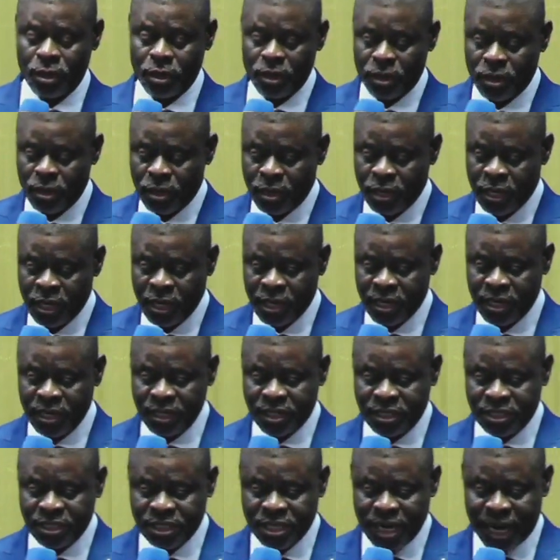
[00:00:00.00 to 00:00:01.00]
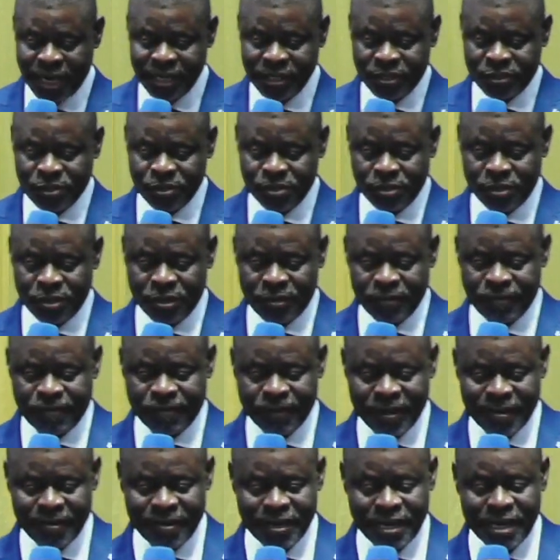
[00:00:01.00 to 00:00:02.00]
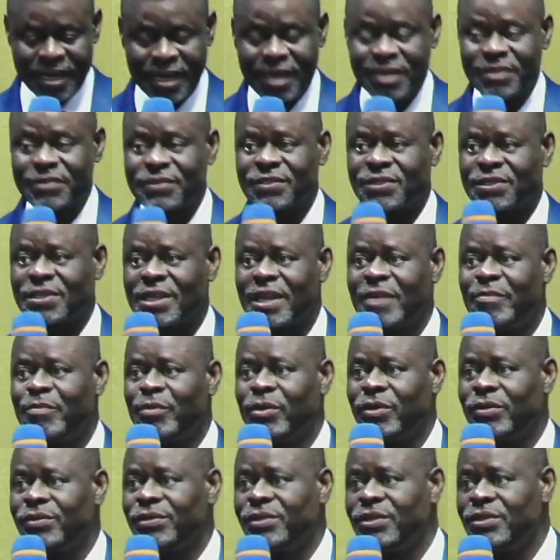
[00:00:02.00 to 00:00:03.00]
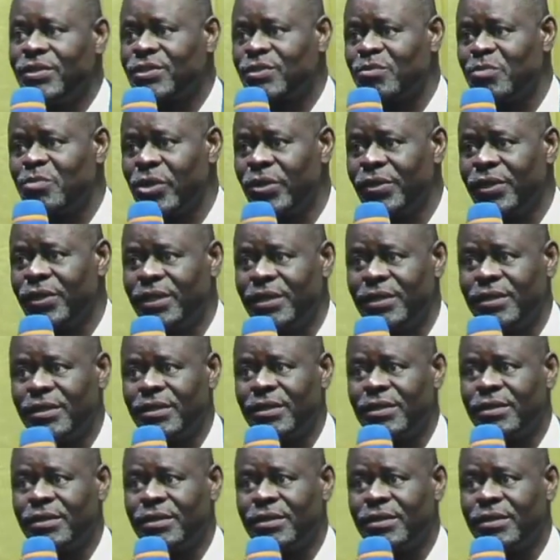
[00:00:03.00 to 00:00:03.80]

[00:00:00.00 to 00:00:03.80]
The title of our sermon this morning